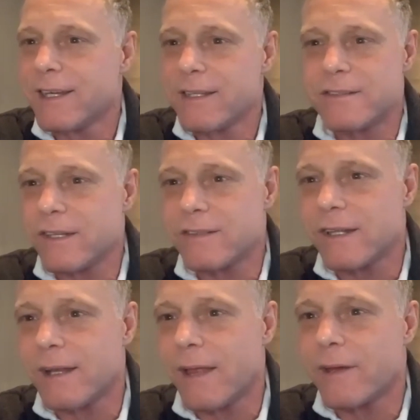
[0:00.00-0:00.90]
It's just
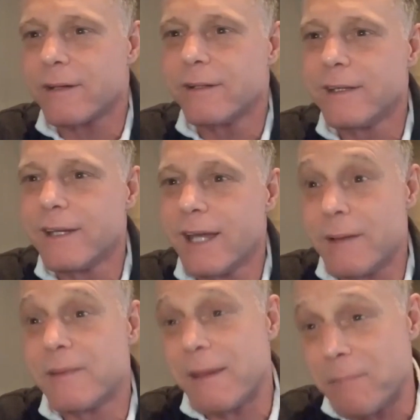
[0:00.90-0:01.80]
another,
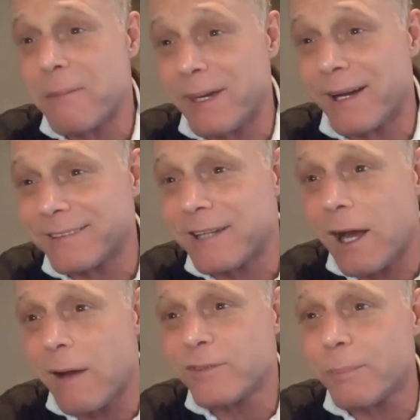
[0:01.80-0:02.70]
they may be
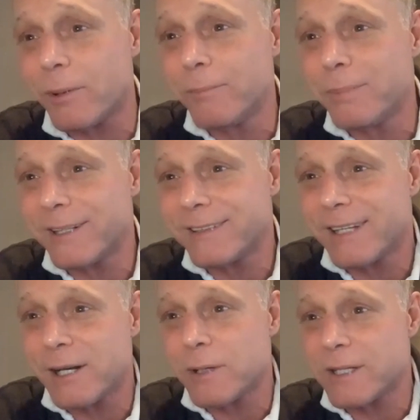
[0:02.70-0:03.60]
uncomfortable, but,
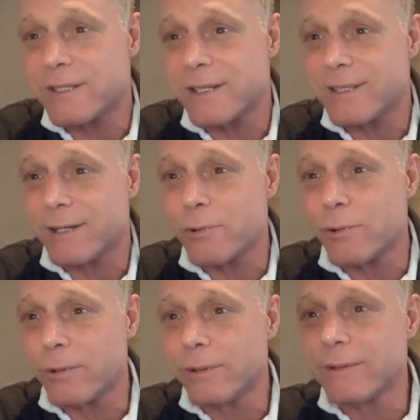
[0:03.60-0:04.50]
you know, it's just a
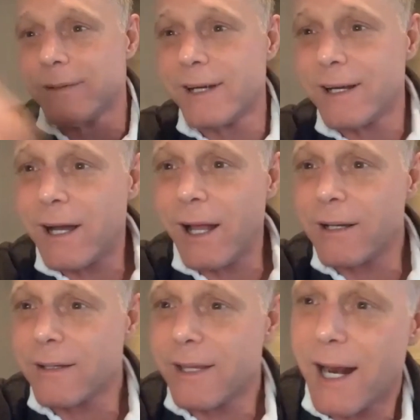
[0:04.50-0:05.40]
cool
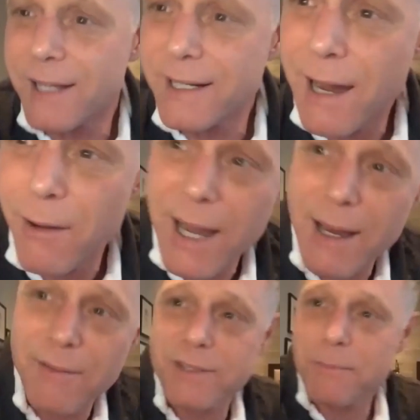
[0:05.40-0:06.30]
color that I now
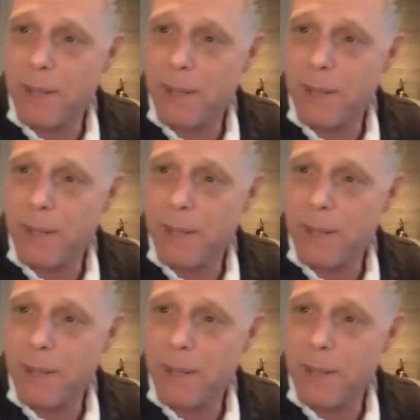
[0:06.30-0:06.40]
have to